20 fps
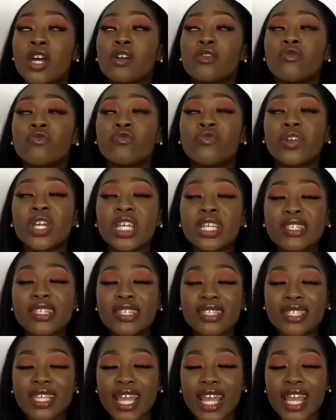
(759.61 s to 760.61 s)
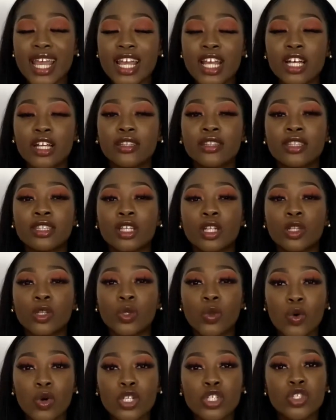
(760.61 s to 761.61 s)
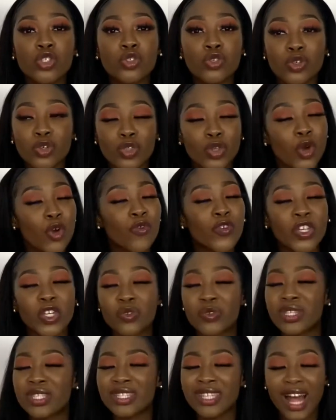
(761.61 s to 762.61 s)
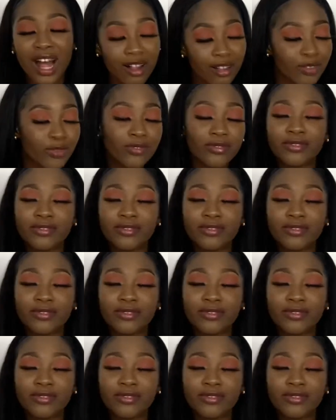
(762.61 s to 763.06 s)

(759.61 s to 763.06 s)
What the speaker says: Re-sing the Lord's truth over yourself,